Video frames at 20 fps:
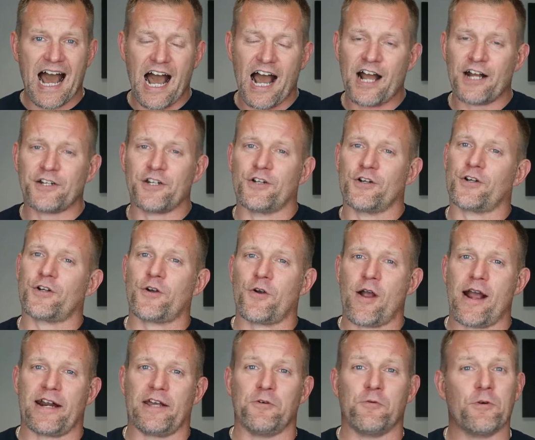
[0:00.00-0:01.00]
on your
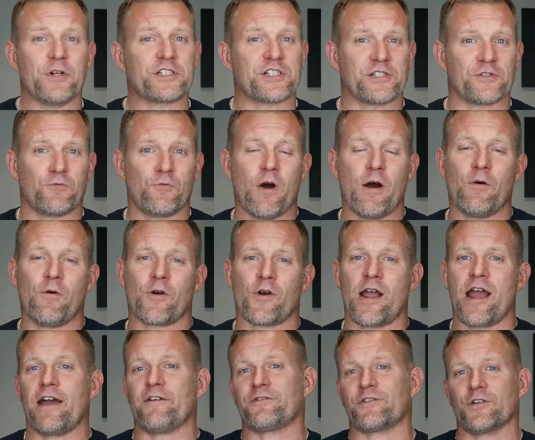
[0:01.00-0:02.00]
credit, which is what
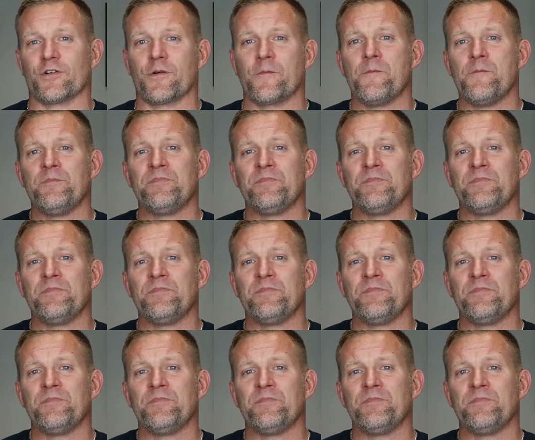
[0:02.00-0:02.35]
we're after.